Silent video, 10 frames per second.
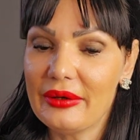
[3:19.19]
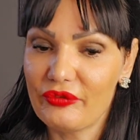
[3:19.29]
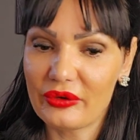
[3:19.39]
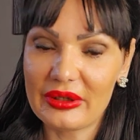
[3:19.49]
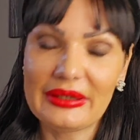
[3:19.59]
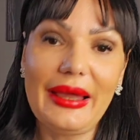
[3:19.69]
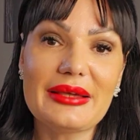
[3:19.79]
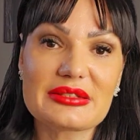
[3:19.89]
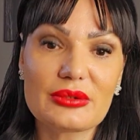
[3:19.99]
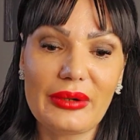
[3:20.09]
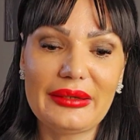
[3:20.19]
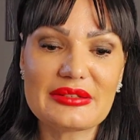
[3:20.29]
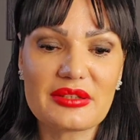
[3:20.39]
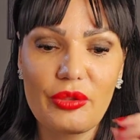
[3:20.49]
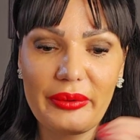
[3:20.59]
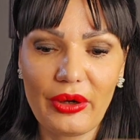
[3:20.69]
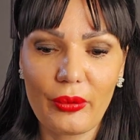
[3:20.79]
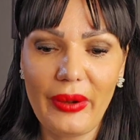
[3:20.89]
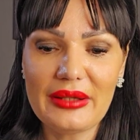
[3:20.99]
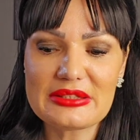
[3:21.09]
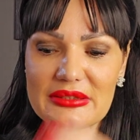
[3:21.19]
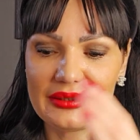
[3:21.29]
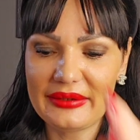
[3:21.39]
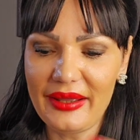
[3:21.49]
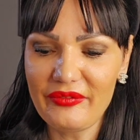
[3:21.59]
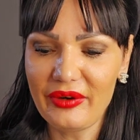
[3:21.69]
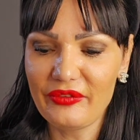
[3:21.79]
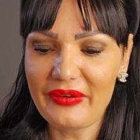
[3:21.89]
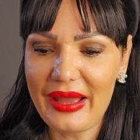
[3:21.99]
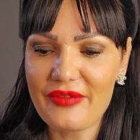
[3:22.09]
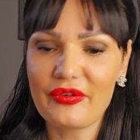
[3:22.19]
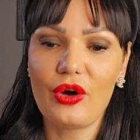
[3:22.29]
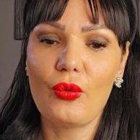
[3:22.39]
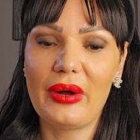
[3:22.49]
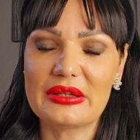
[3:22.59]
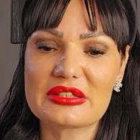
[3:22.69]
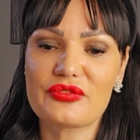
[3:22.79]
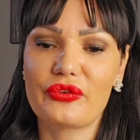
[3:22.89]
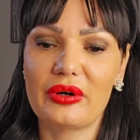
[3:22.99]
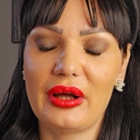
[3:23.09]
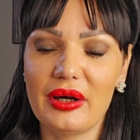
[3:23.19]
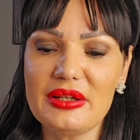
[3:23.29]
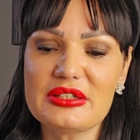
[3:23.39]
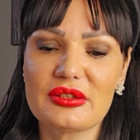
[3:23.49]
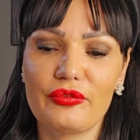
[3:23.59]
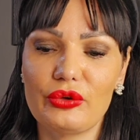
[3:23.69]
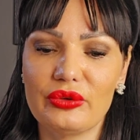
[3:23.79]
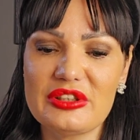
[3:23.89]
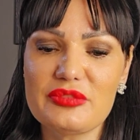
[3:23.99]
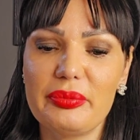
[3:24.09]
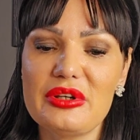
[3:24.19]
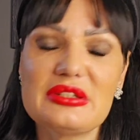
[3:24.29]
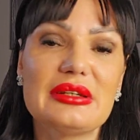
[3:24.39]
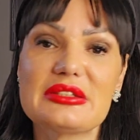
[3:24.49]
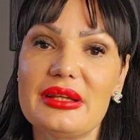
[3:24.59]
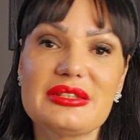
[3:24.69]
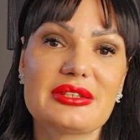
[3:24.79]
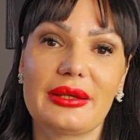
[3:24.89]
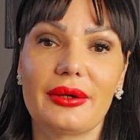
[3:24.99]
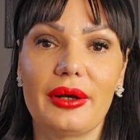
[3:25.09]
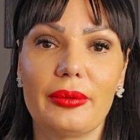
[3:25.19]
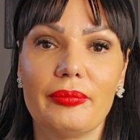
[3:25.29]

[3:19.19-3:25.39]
Look at this, Three of Wands, the Devil, Five of Wands. For lots of you, this person is not single.